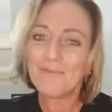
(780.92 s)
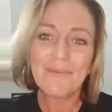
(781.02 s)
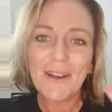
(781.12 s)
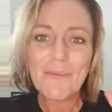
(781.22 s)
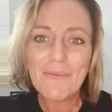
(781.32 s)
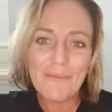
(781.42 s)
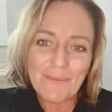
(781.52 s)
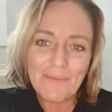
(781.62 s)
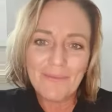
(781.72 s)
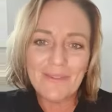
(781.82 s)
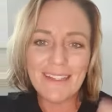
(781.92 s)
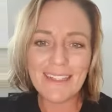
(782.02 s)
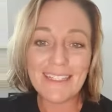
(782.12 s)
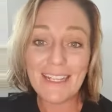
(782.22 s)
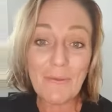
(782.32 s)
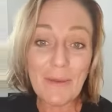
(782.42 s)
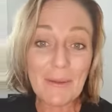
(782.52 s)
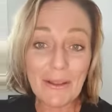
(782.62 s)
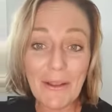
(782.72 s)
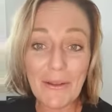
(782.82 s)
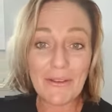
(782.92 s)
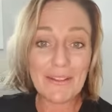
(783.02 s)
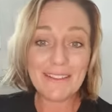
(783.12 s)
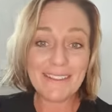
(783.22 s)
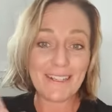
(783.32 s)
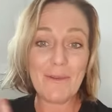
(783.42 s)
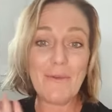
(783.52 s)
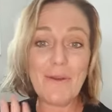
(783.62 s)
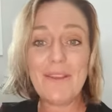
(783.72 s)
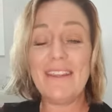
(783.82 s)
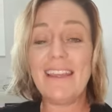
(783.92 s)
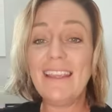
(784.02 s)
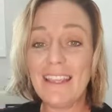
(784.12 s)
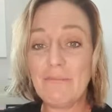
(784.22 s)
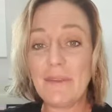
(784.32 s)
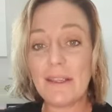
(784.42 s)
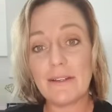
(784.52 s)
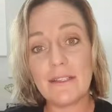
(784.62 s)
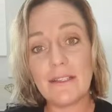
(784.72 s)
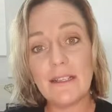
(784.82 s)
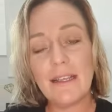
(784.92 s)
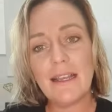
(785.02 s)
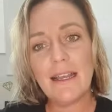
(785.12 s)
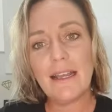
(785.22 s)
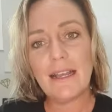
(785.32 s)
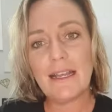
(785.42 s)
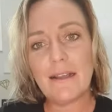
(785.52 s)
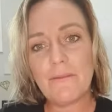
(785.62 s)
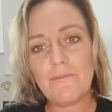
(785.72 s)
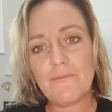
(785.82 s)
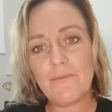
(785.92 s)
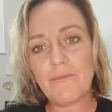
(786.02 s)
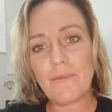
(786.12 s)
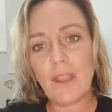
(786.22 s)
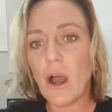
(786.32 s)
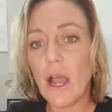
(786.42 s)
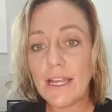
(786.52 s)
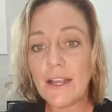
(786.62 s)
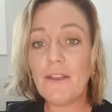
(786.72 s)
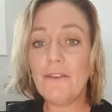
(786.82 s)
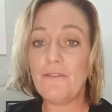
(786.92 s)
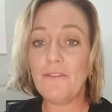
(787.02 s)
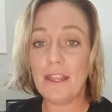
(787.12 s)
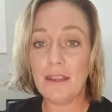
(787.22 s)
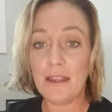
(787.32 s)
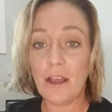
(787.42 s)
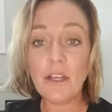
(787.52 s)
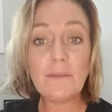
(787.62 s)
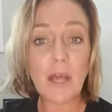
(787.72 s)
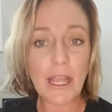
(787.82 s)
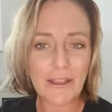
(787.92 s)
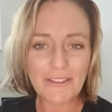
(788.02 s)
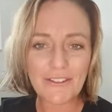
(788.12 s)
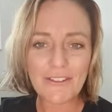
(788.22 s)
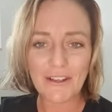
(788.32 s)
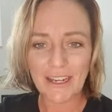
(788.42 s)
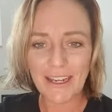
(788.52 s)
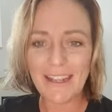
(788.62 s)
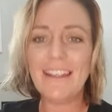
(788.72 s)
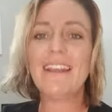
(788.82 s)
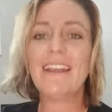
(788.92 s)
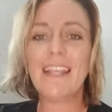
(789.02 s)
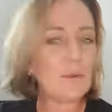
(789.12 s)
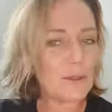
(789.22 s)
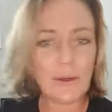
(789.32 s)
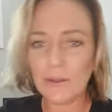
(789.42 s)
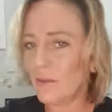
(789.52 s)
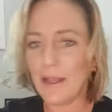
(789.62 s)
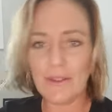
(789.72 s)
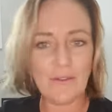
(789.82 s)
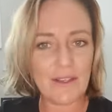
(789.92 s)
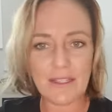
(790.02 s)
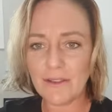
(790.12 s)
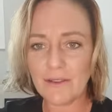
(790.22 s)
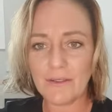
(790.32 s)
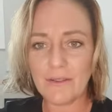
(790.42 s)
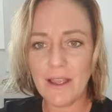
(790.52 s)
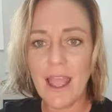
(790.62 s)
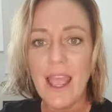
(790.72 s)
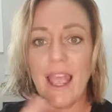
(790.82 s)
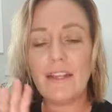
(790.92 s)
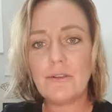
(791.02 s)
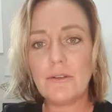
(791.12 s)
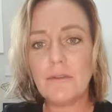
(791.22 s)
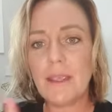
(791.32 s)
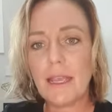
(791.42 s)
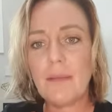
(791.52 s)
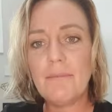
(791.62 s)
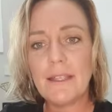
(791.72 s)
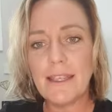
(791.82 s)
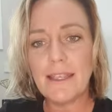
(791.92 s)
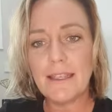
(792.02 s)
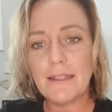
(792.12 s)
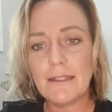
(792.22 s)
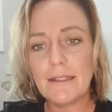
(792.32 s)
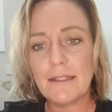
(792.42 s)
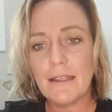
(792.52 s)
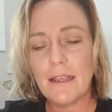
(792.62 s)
you know, tell me below. Tell me what you're thinking because um, I know it, on my own journey, it was all about the physical. And it took me a couple of years.